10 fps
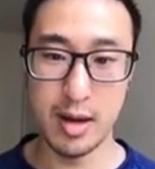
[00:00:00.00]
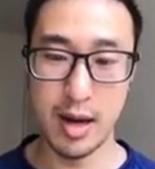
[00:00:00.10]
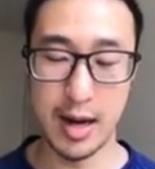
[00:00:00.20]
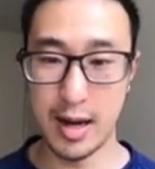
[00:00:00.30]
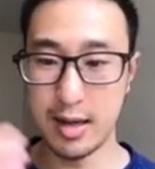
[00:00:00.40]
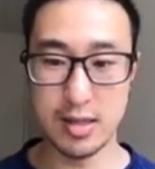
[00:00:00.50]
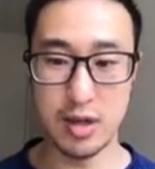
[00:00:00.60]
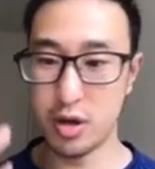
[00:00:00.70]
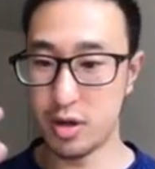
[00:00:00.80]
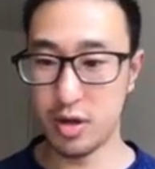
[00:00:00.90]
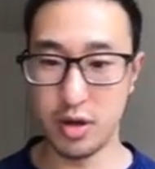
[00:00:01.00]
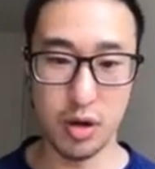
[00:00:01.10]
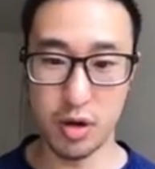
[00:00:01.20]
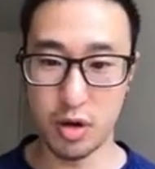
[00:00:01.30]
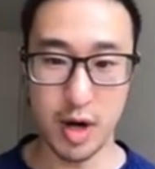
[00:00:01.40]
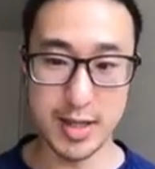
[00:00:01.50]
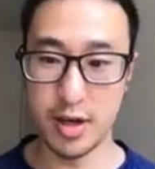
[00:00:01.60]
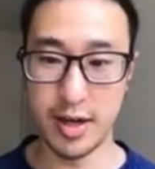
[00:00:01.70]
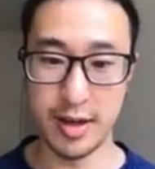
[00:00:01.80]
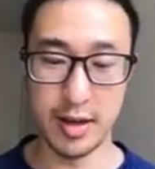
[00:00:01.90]
and it's not, crazy or
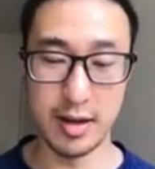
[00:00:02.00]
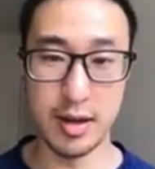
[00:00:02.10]
anything.